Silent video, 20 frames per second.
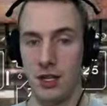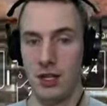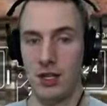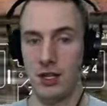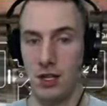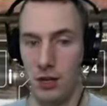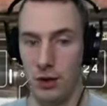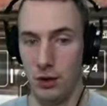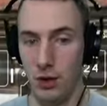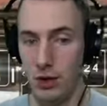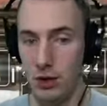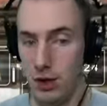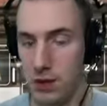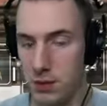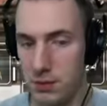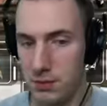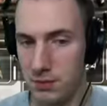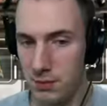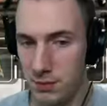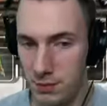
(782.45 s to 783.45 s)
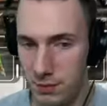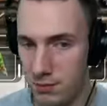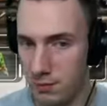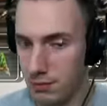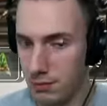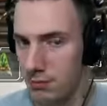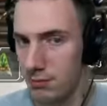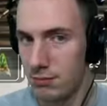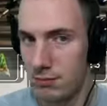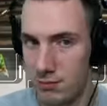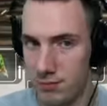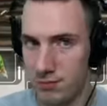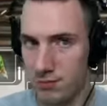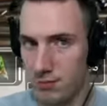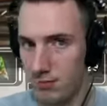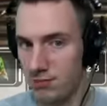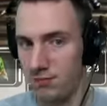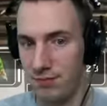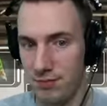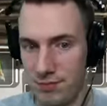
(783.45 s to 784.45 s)
So just
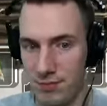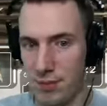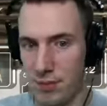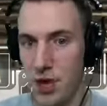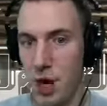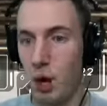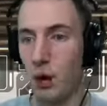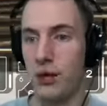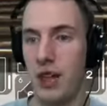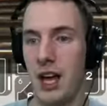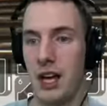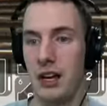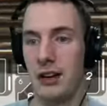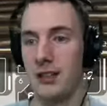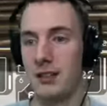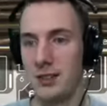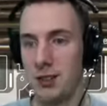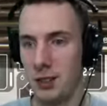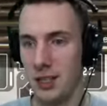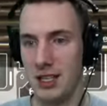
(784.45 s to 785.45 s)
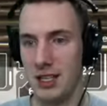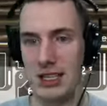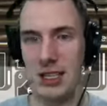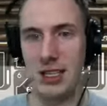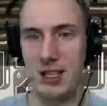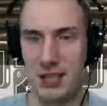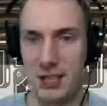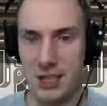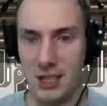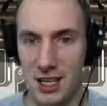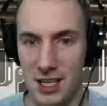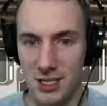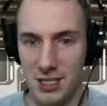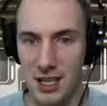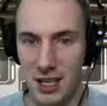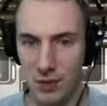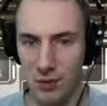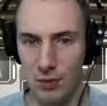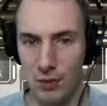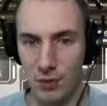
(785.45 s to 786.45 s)
know that so you can easily take
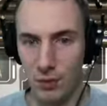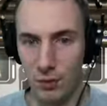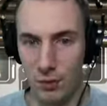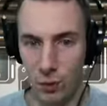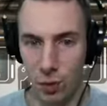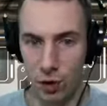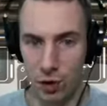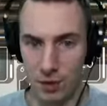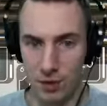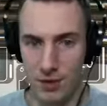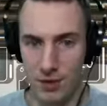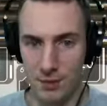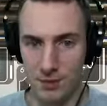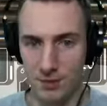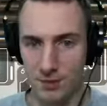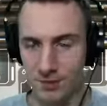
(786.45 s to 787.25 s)
down wards.